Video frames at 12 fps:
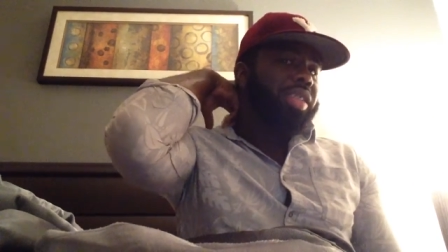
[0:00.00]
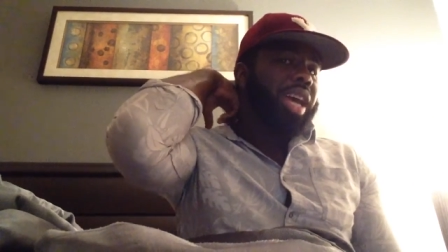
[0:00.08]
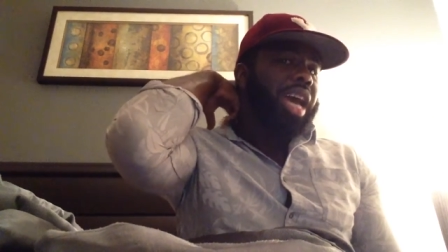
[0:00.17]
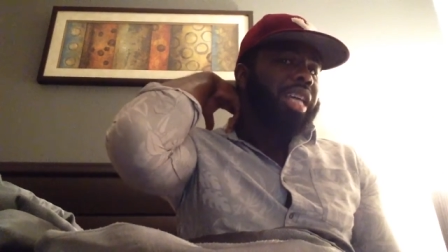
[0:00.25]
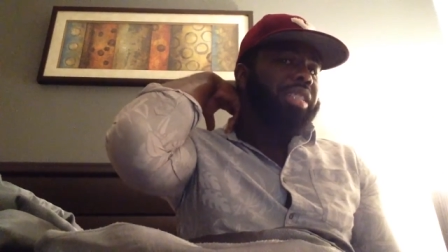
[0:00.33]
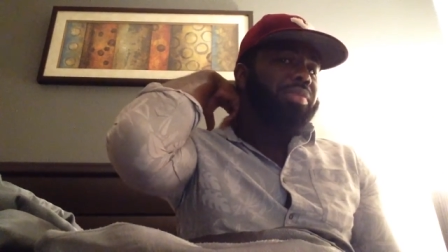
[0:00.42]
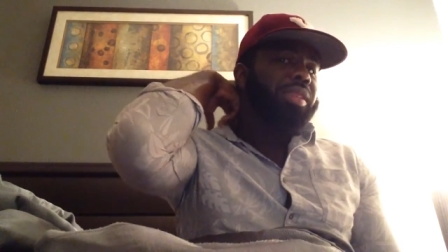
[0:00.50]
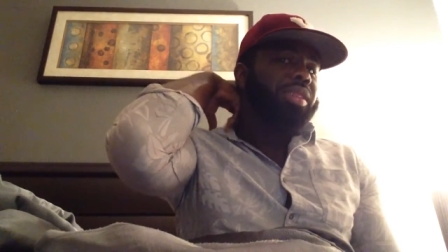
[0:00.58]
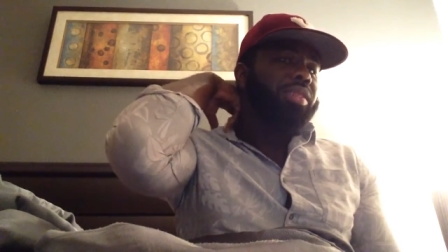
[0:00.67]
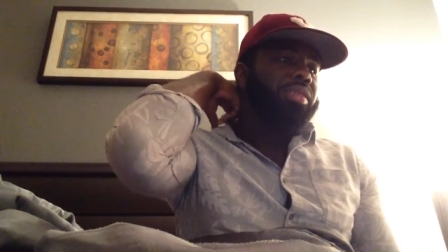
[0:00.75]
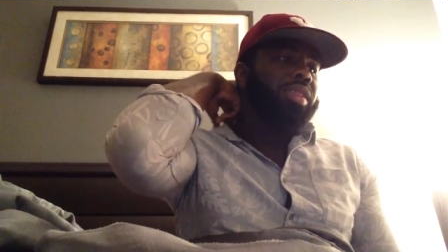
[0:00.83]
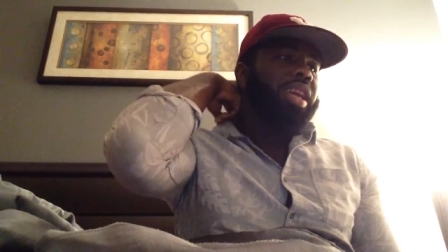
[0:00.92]
the
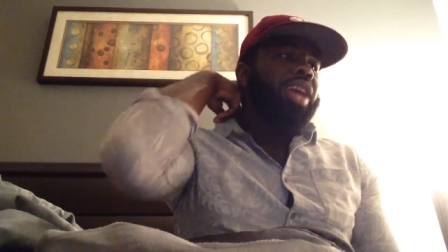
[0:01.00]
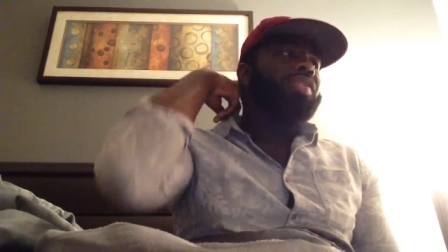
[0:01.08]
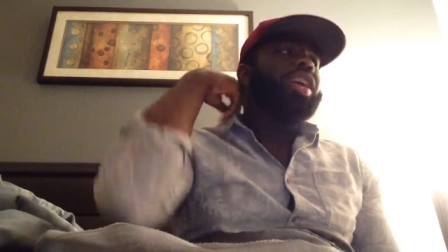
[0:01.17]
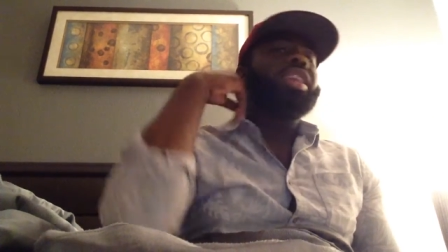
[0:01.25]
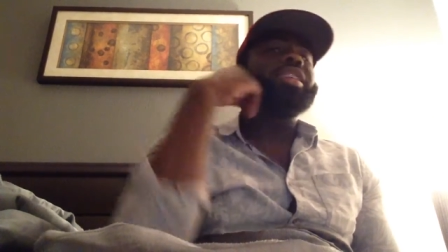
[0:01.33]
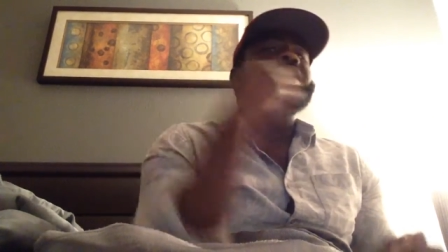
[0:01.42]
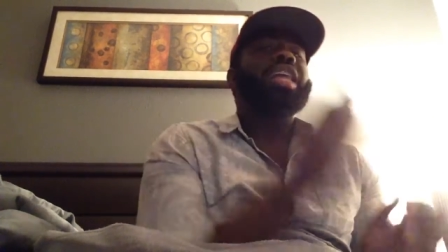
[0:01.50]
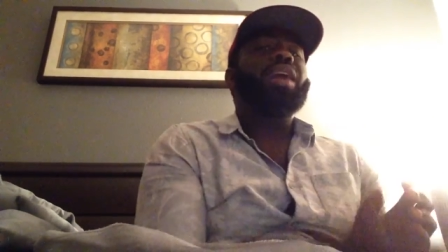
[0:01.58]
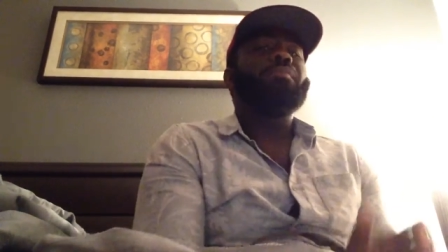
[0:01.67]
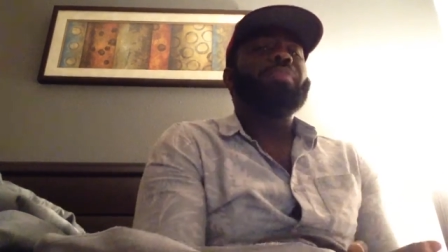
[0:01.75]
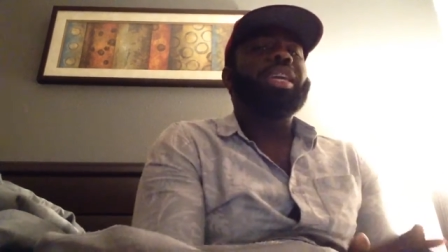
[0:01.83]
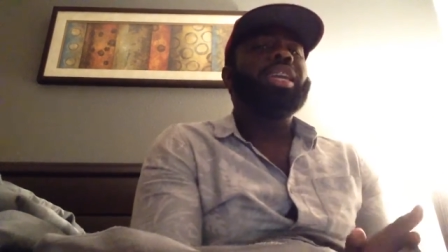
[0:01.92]
hospital, that does
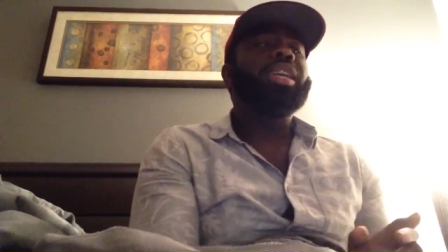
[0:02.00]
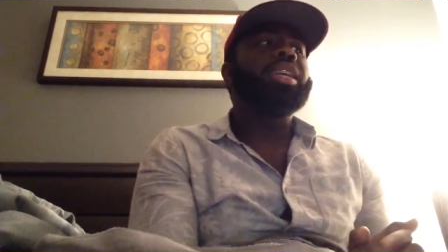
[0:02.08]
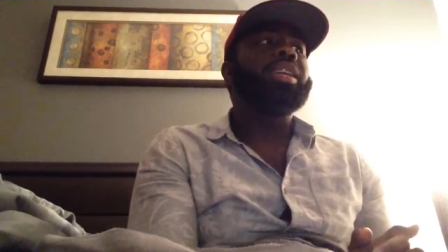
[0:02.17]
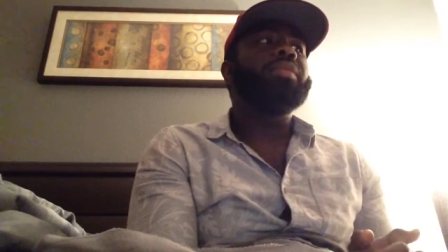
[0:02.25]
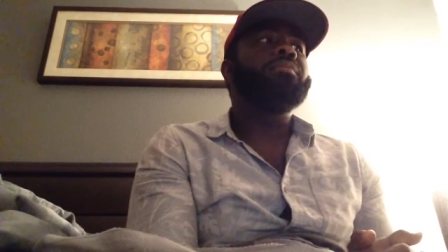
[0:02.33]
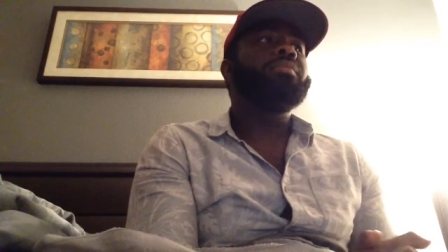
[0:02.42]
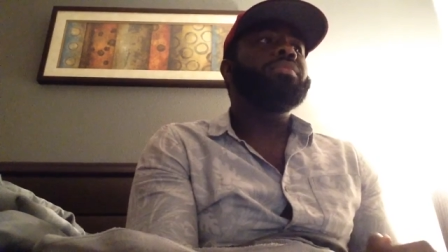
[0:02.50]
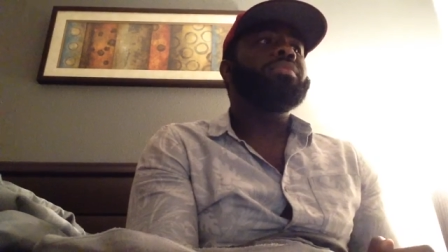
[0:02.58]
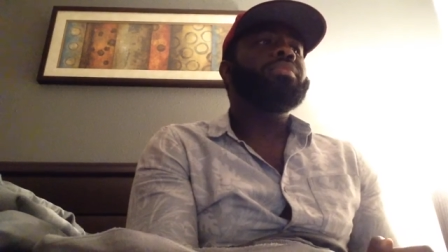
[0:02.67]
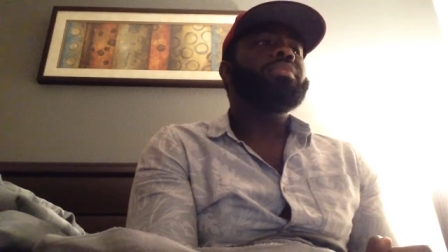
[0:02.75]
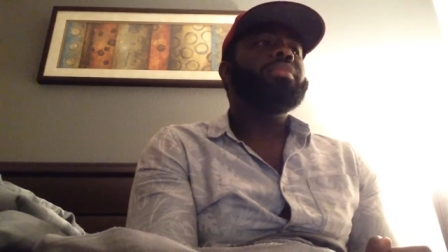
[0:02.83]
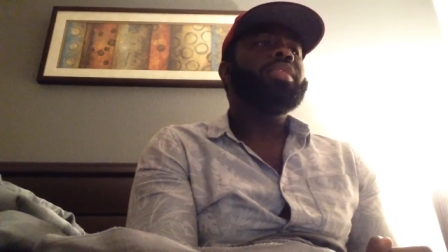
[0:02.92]
not mean
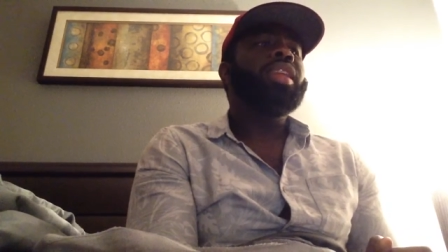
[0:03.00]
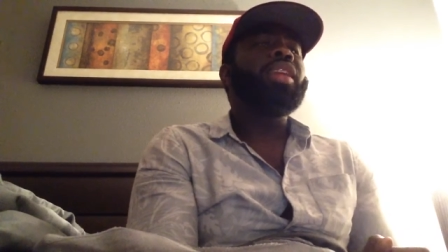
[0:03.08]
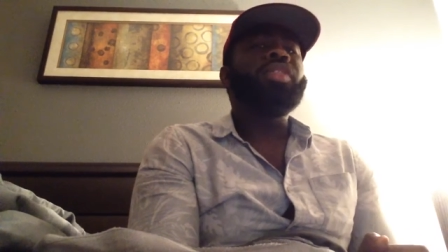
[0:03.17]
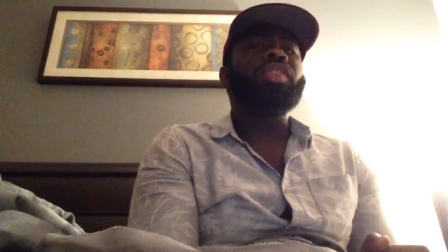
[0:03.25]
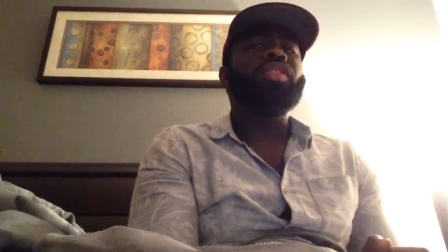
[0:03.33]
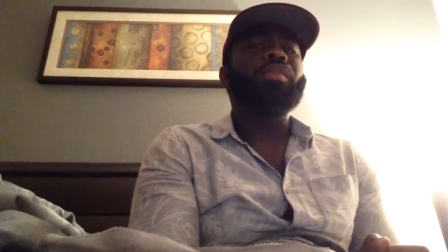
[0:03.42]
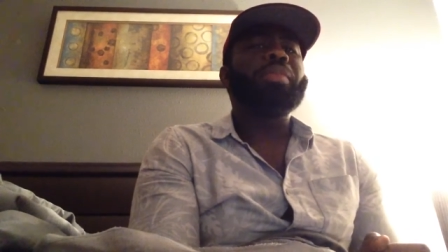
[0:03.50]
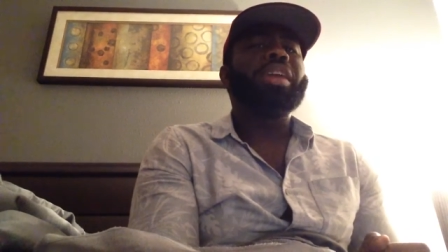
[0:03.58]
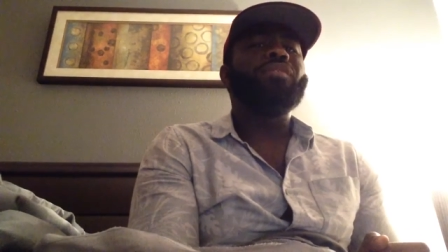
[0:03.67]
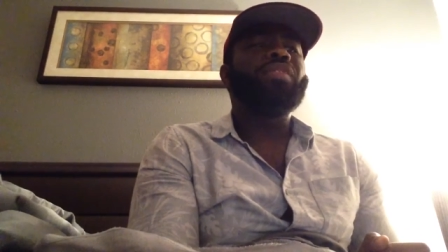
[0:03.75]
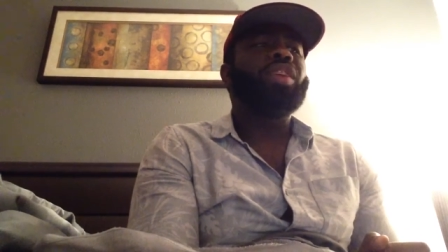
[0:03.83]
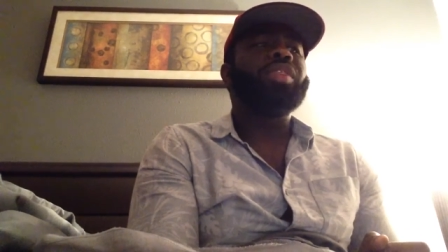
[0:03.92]
that they're
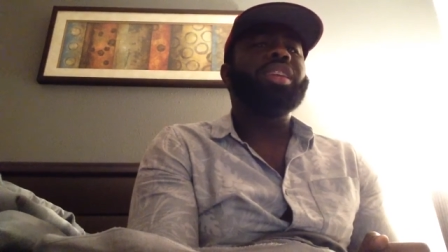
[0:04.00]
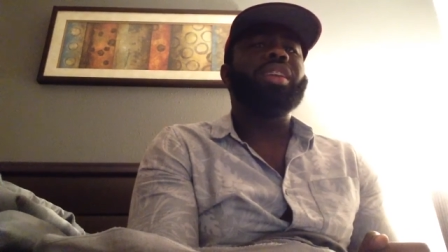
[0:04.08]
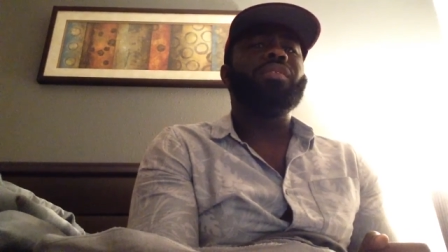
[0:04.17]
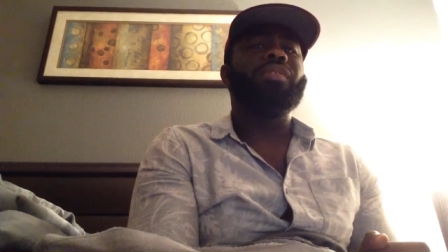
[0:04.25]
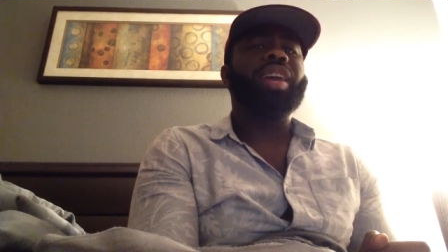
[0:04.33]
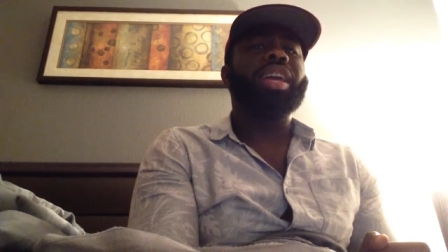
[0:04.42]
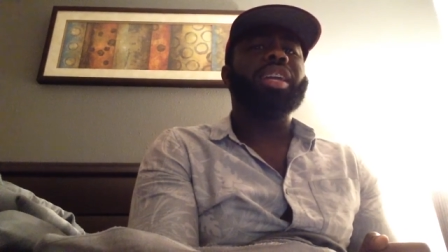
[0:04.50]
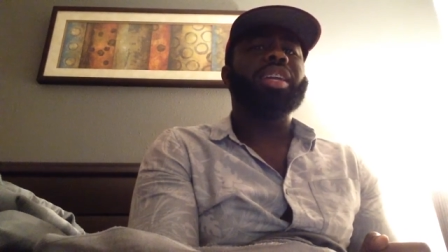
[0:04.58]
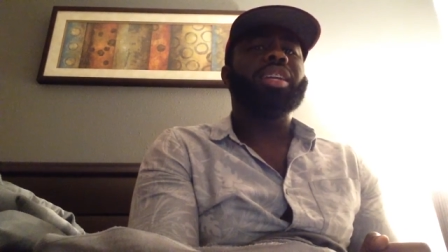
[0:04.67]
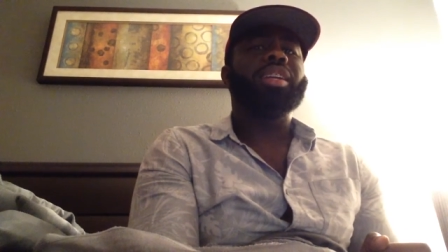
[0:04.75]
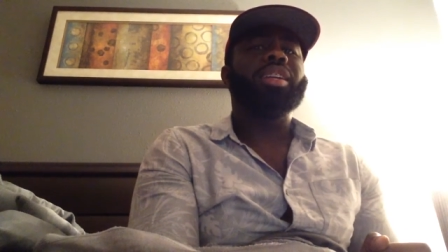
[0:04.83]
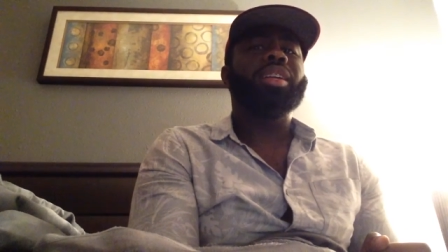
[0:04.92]
being phony and
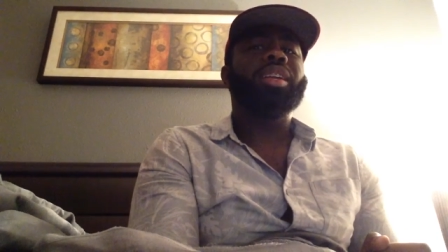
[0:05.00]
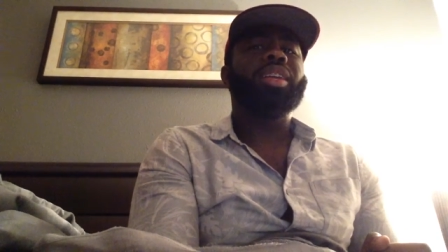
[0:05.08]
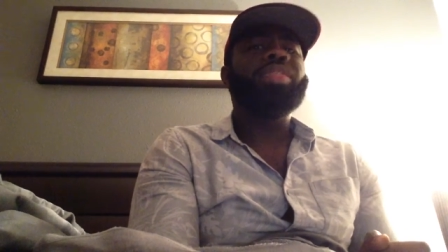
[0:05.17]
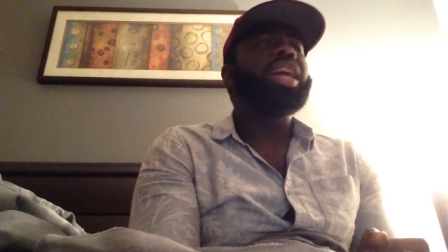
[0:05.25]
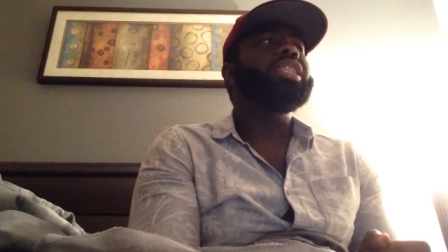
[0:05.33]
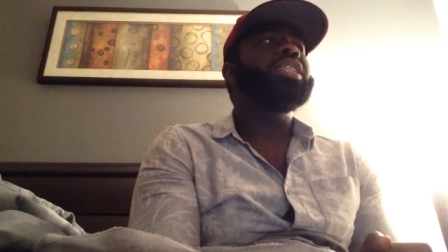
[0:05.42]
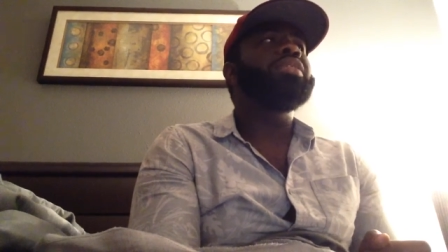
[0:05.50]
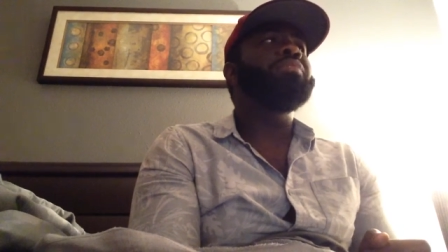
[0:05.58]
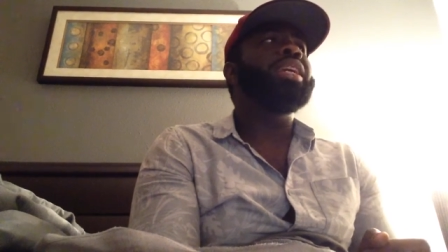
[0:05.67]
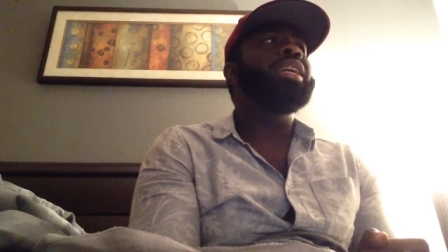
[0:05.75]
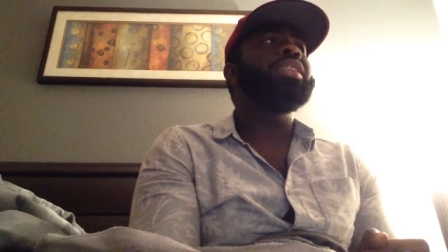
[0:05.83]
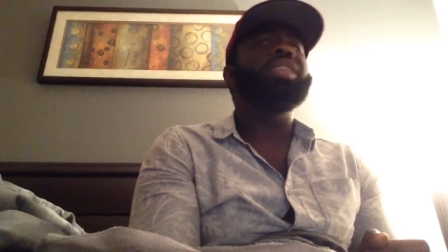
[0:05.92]
fake. That just
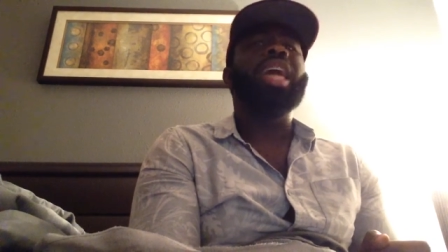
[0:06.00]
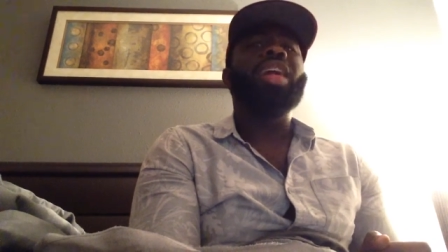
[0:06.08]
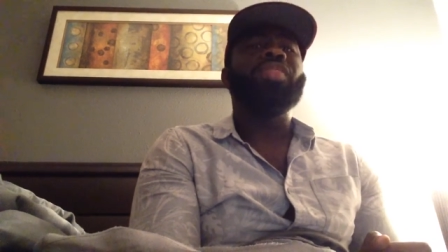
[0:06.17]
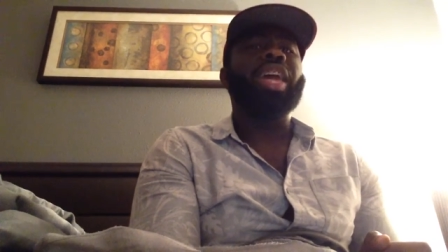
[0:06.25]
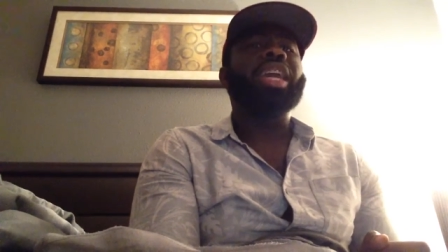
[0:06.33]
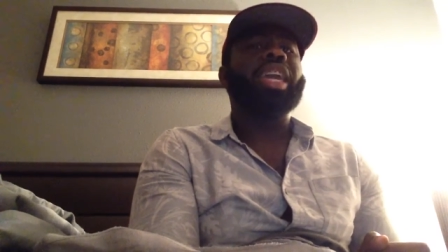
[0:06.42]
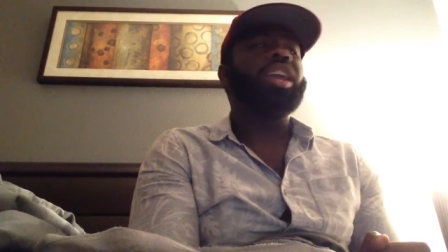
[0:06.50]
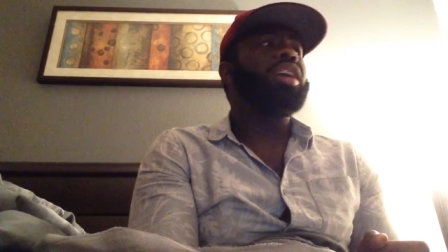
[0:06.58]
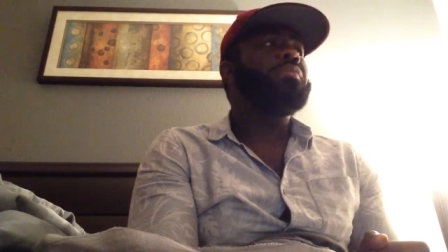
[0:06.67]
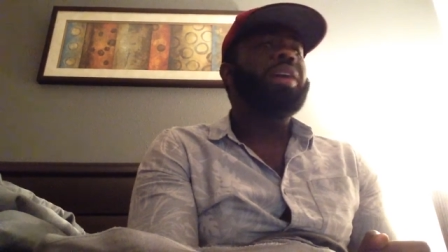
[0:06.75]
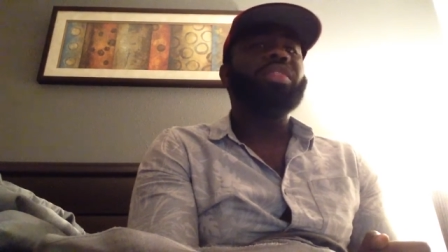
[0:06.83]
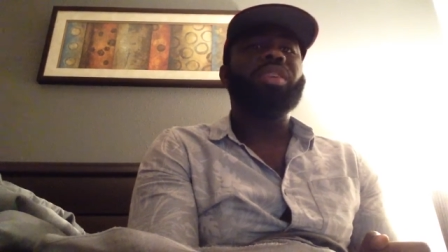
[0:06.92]
means they care
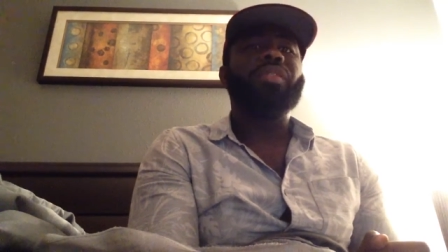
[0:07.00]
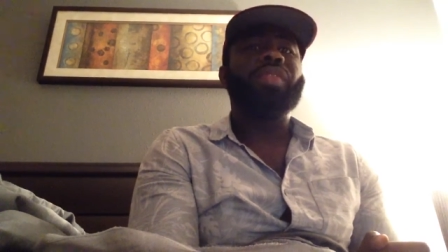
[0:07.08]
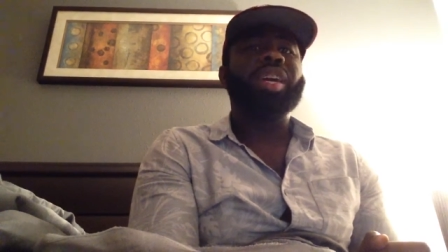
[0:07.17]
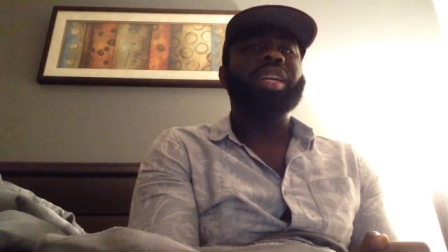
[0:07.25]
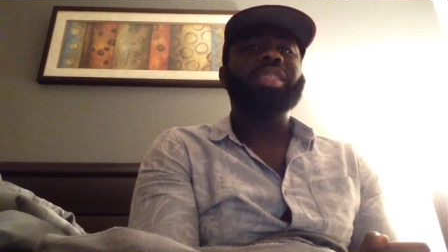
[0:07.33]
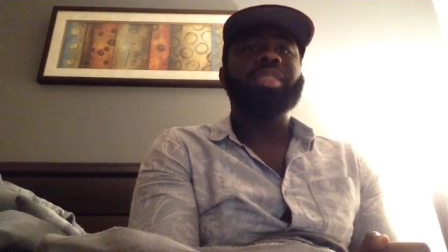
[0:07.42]
about their fucking